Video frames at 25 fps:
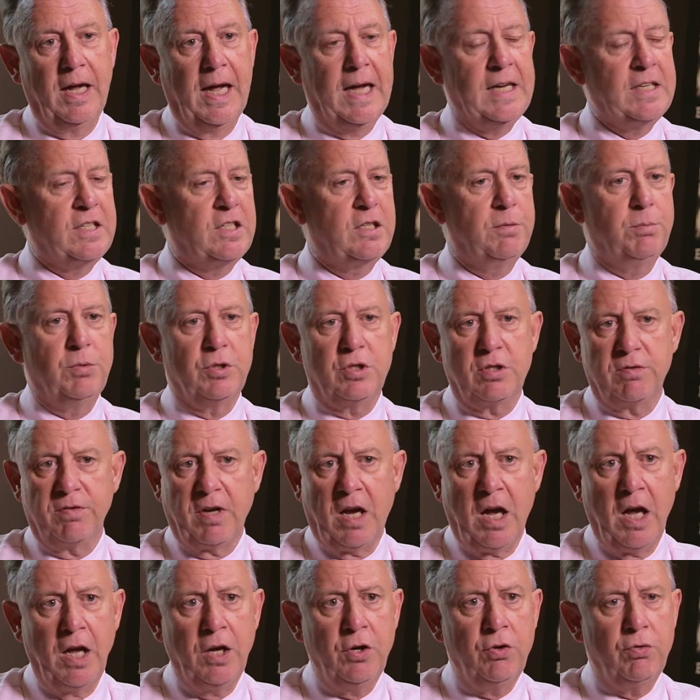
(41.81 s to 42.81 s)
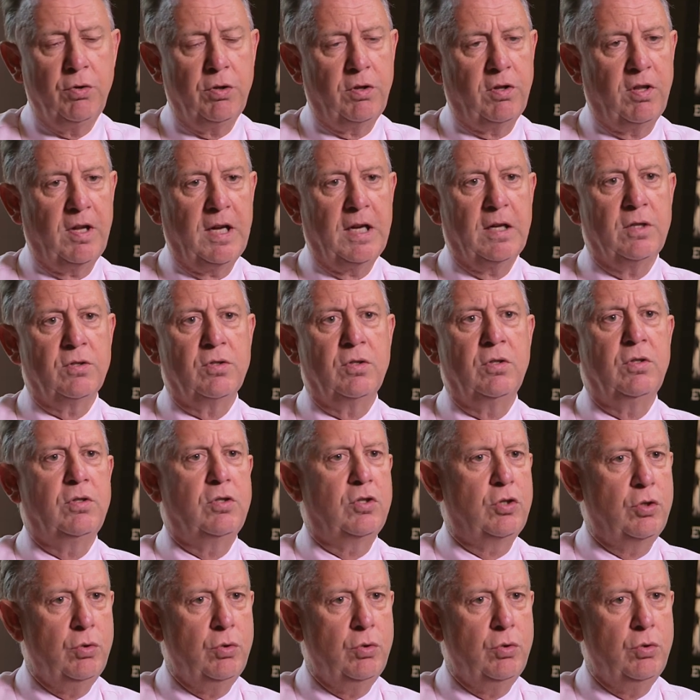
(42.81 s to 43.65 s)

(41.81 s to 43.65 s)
Estimates of 100,000,